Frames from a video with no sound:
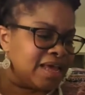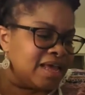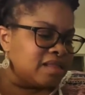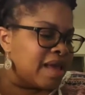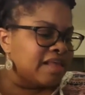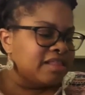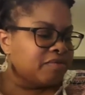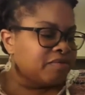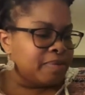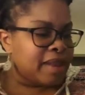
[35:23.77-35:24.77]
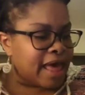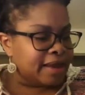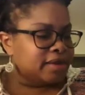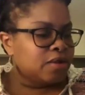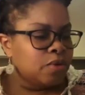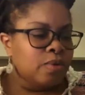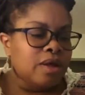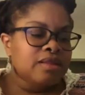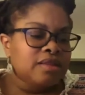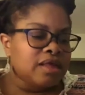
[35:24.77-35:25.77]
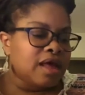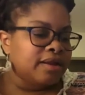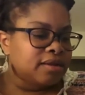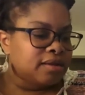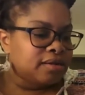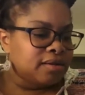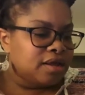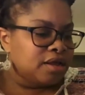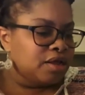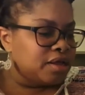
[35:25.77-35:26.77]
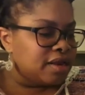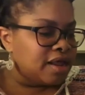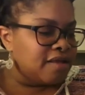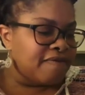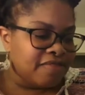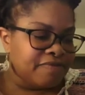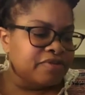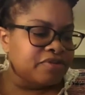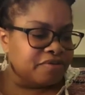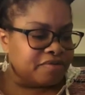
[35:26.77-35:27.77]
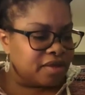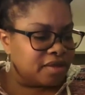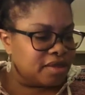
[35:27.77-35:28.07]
His master replied, "Well done, good and faithful servant.